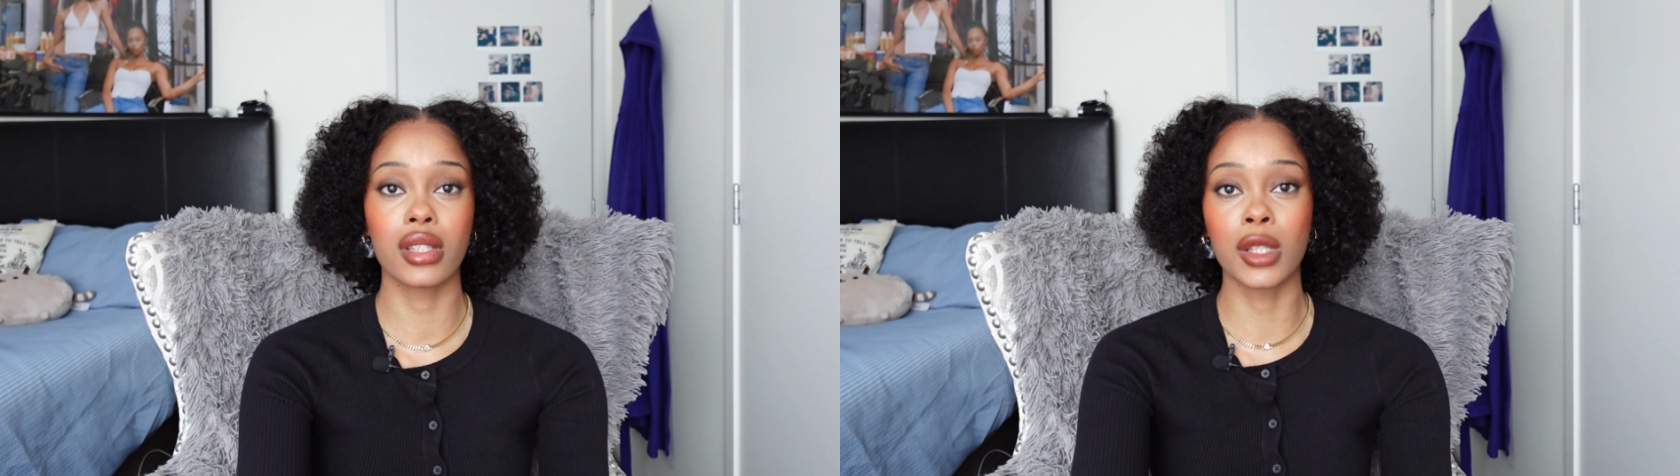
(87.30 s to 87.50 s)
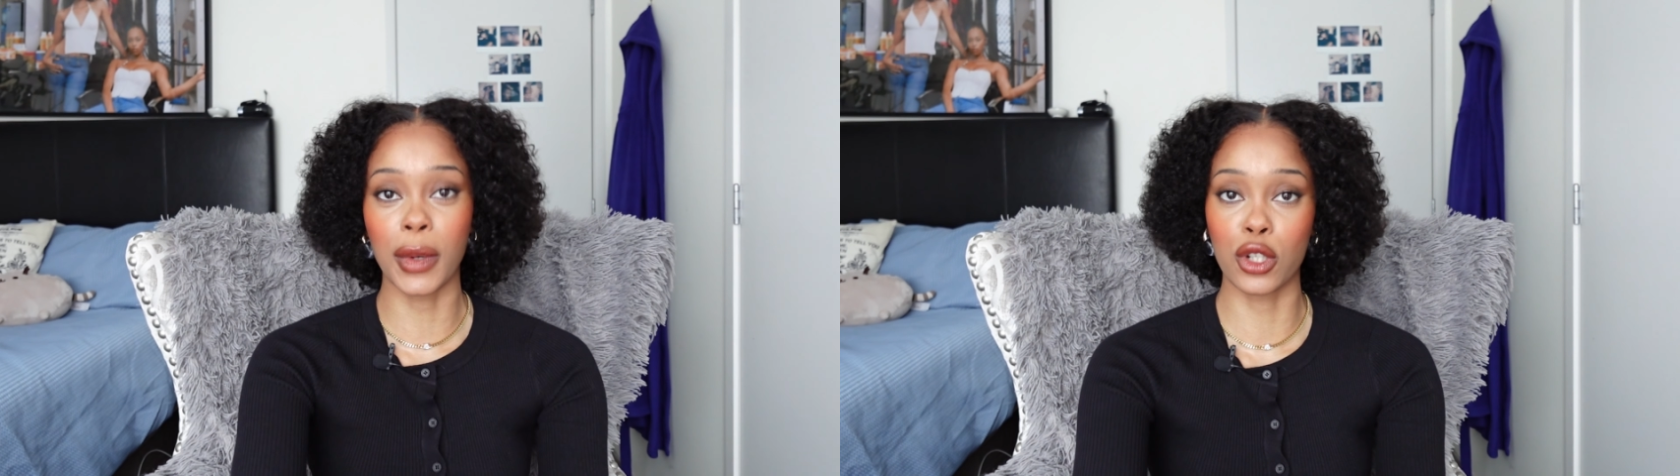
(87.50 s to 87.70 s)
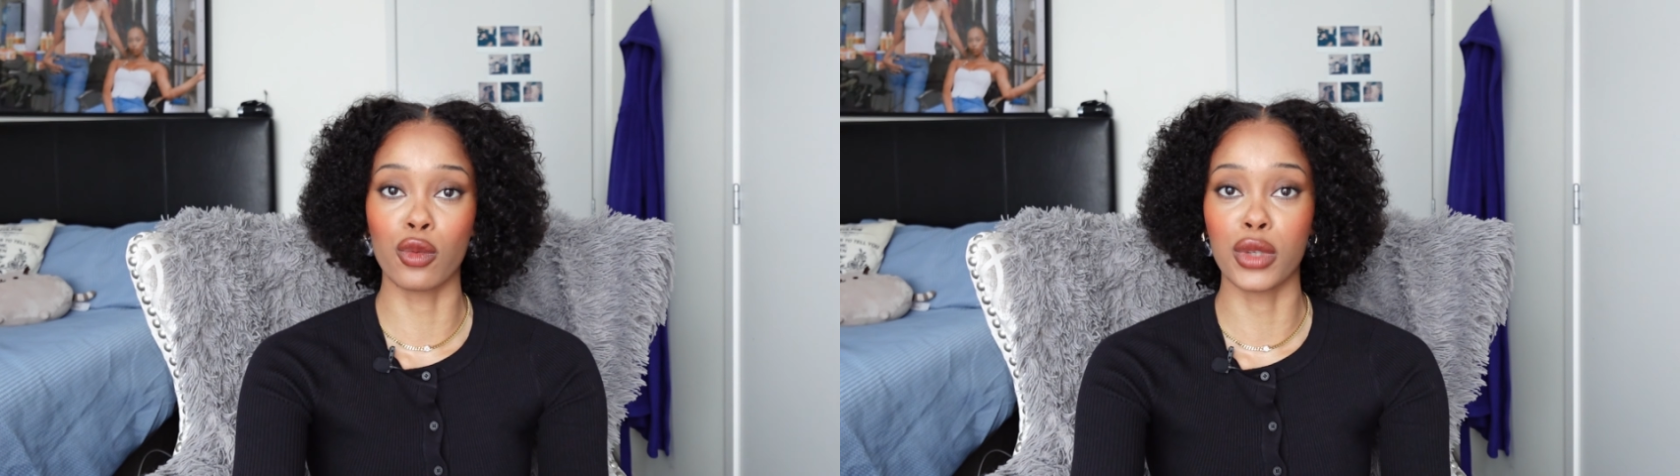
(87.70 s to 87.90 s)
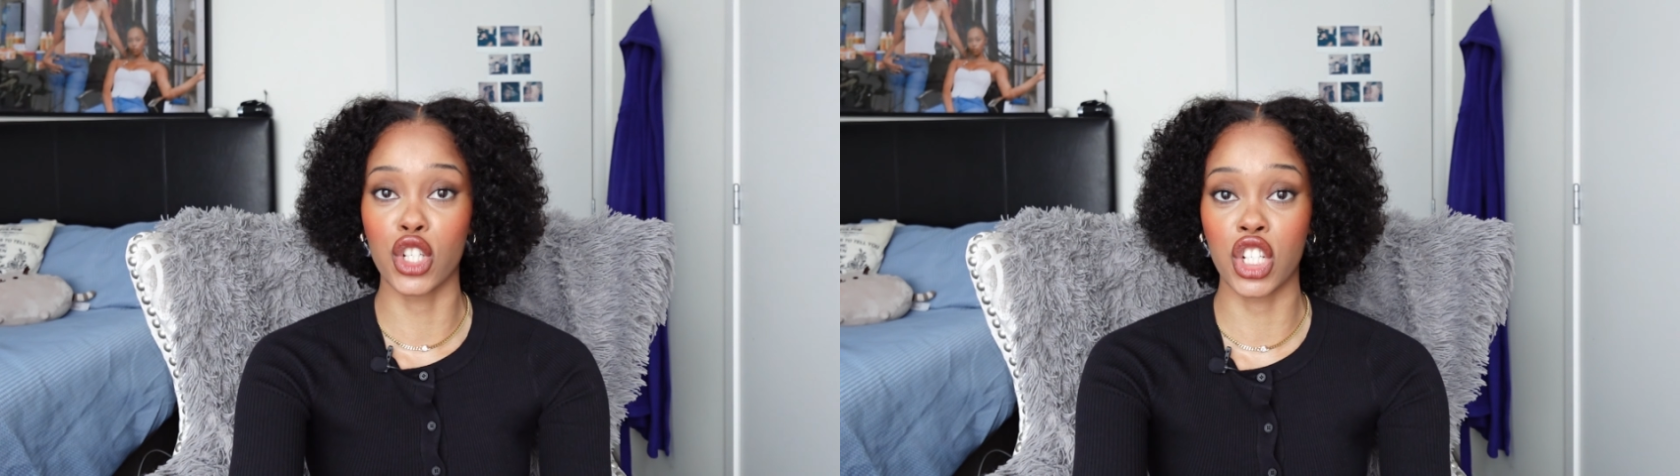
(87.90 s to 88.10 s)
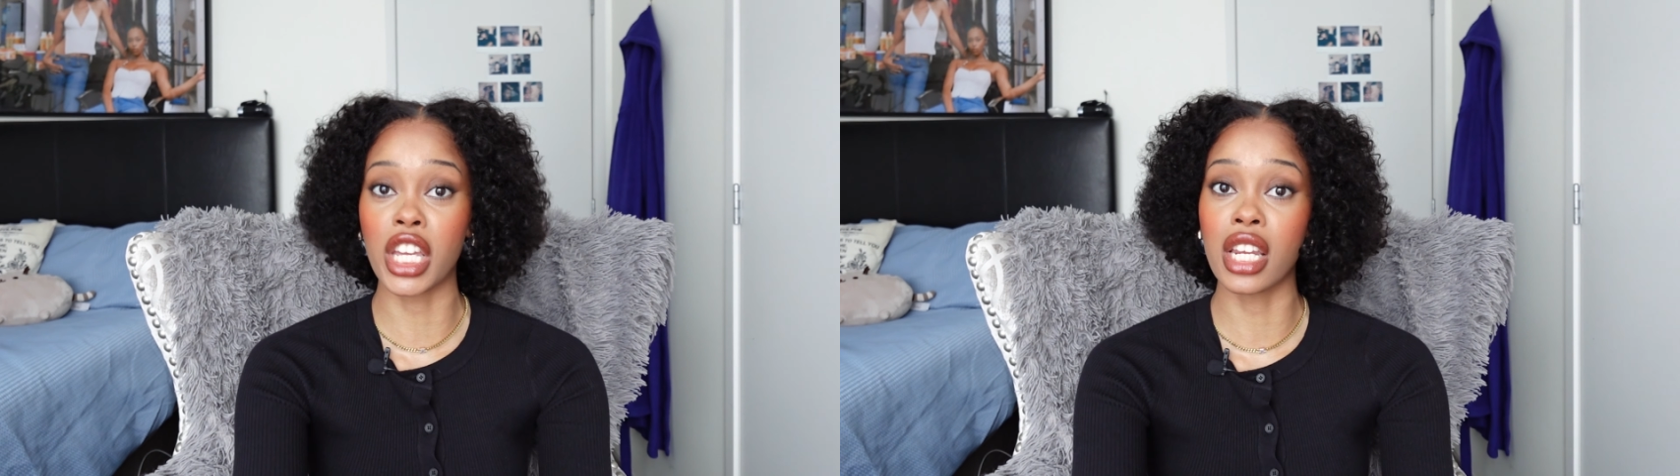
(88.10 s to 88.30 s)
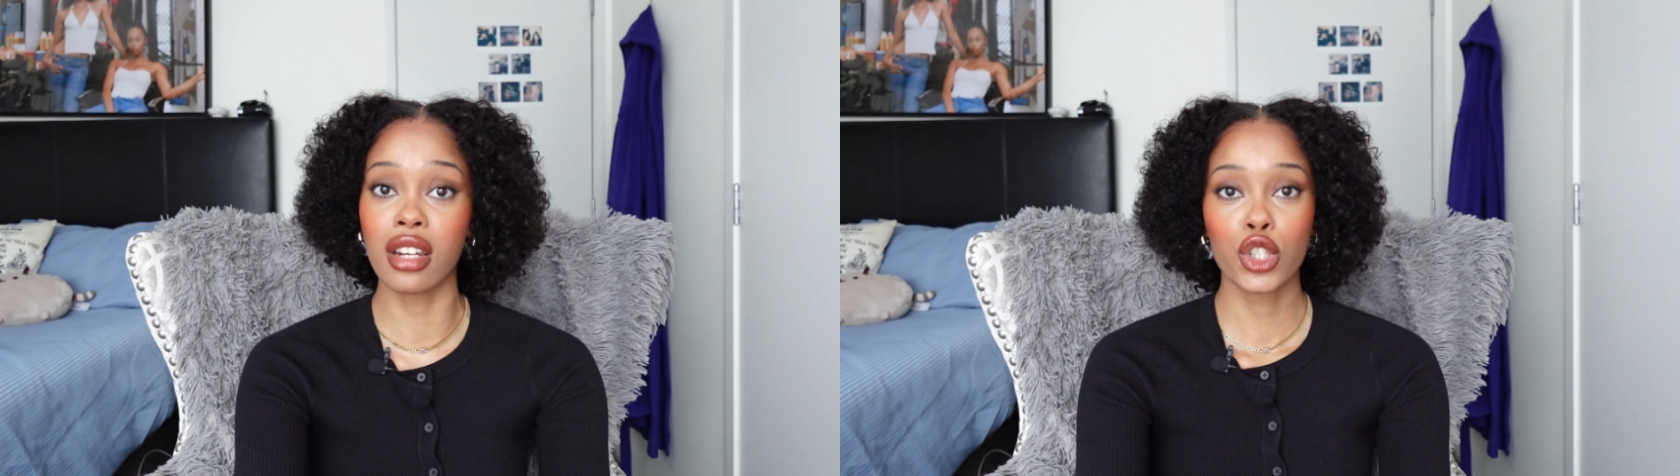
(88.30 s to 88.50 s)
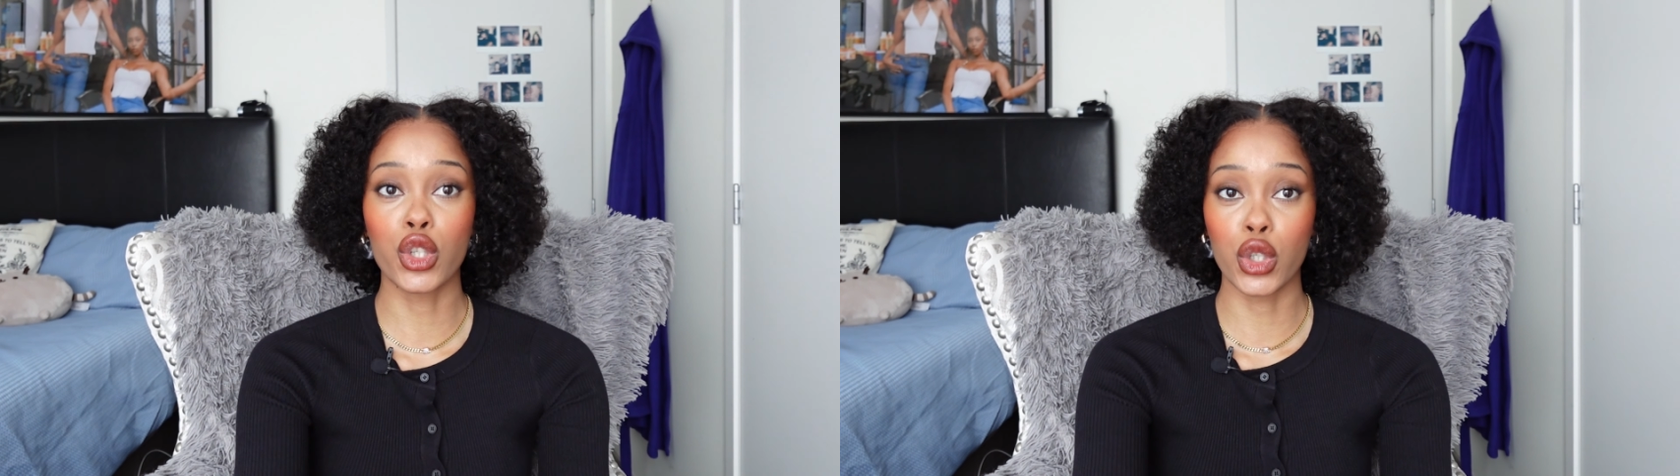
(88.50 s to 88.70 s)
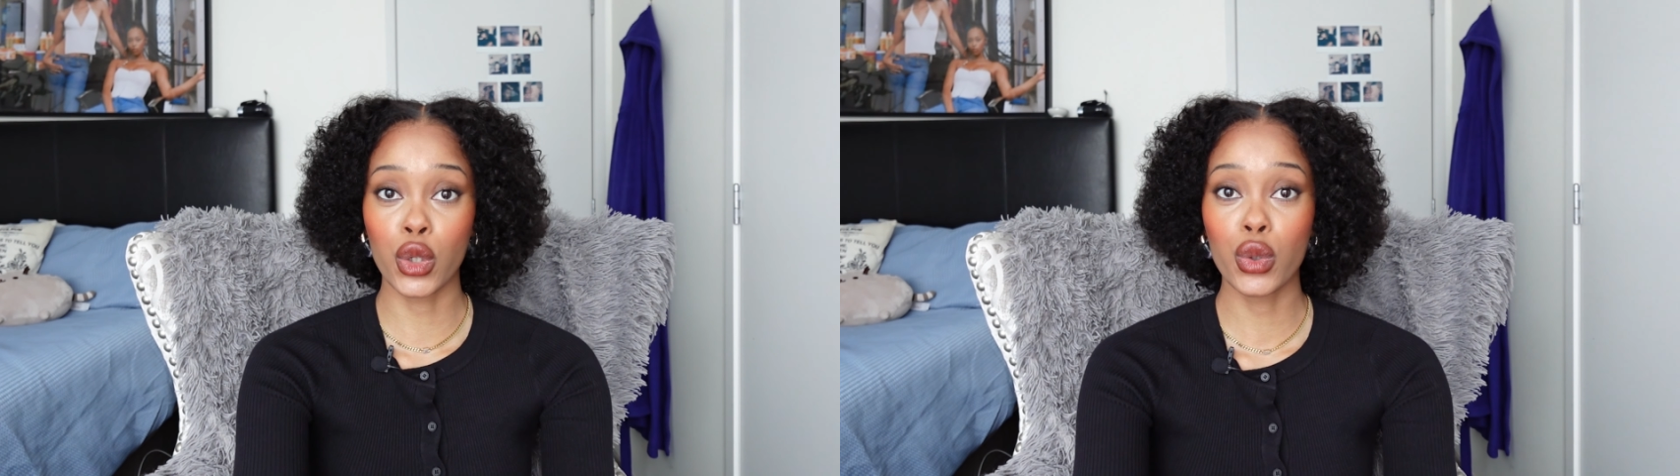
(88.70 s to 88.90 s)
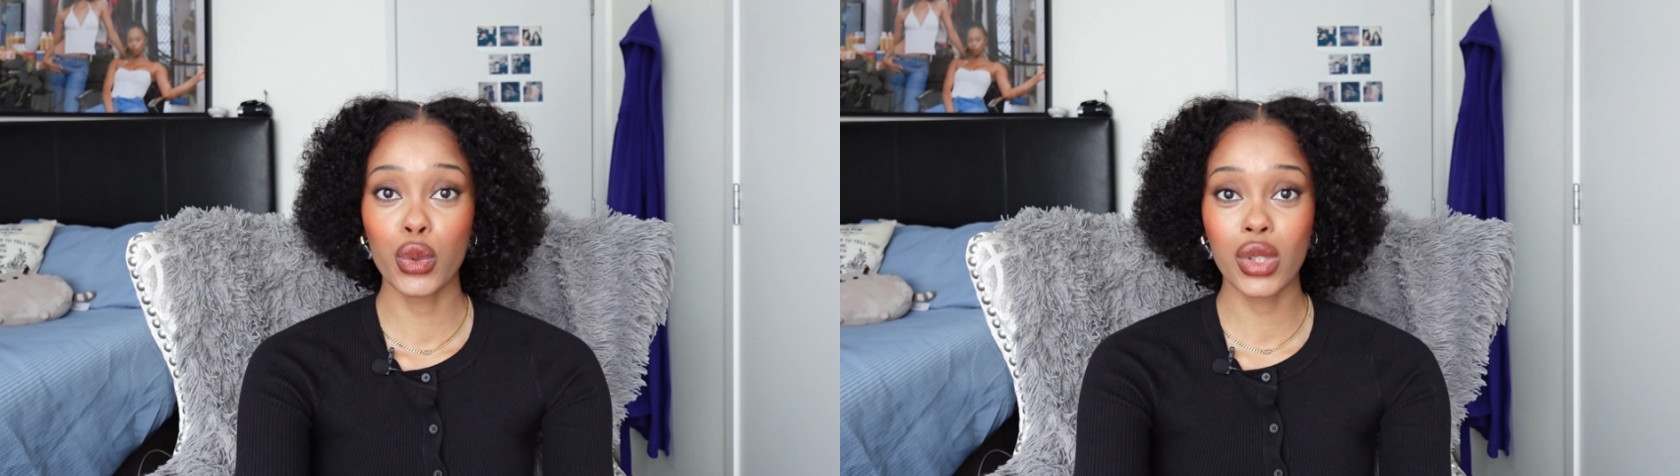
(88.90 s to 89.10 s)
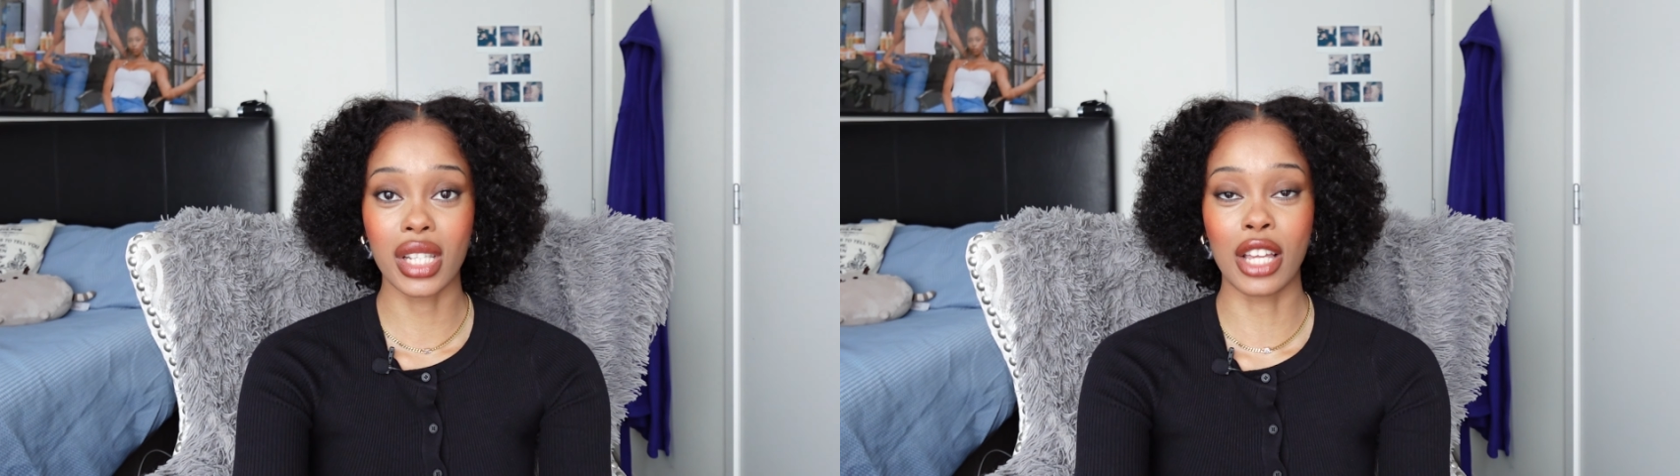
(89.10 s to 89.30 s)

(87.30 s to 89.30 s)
special machine to use.